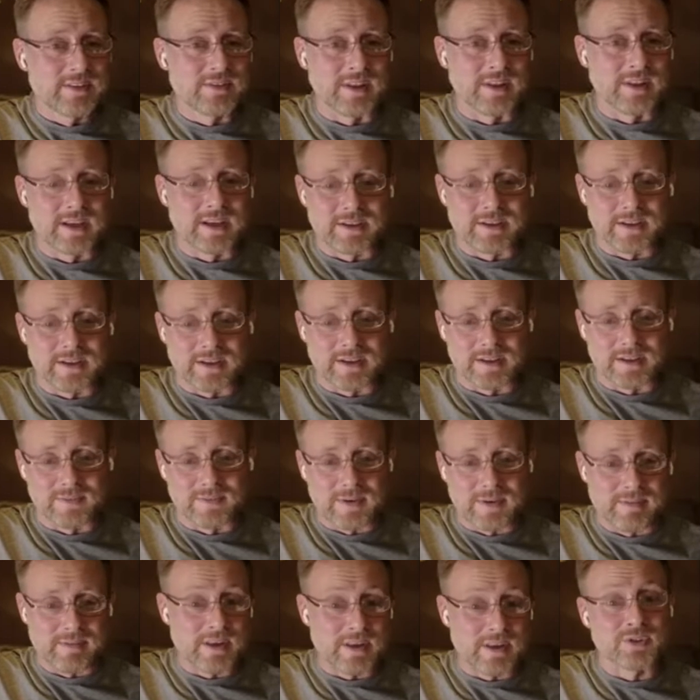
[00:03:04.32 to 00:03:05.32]
like
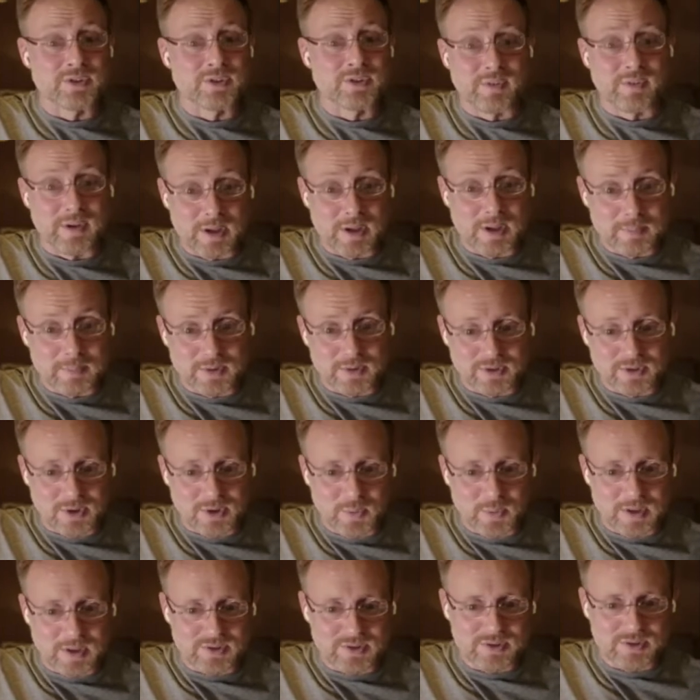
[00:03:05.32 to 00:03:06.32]
5,000 developers like
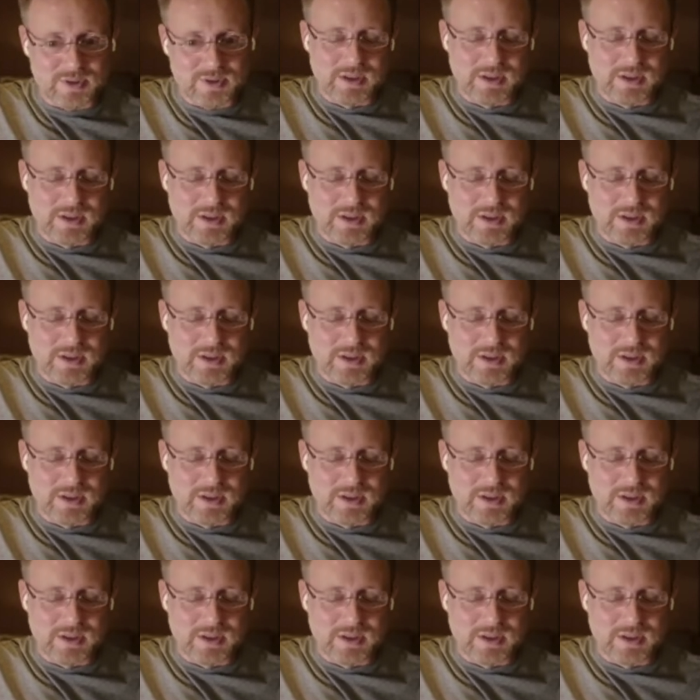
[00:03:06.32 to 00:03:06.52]
Wix.